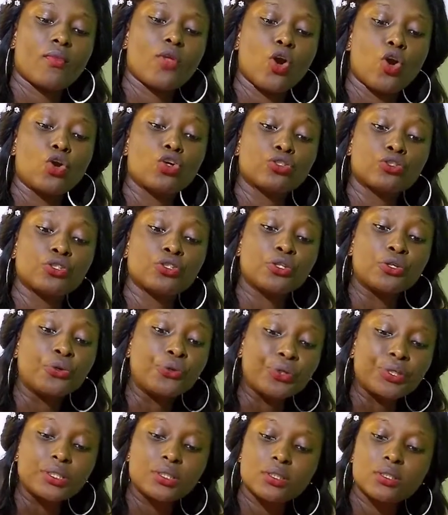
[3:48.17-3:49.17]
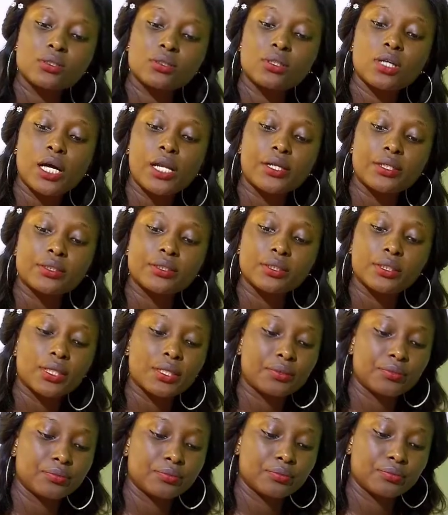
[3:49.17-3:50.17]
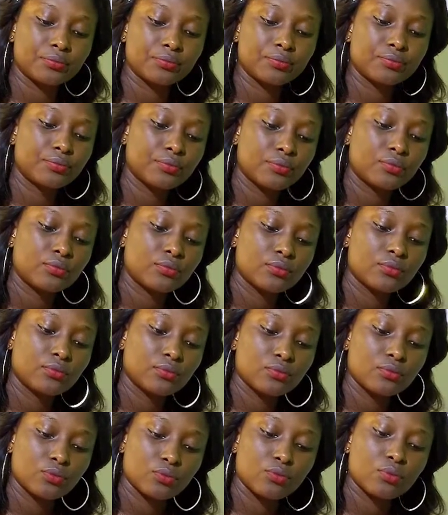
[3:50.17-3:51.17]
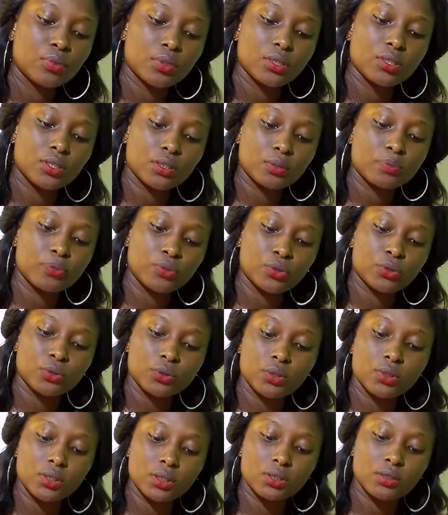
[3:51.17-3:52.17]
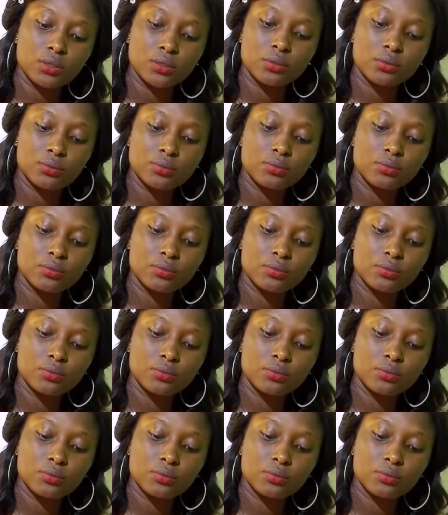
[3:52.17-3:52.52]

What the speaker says: on your greased calendar. Hit the process.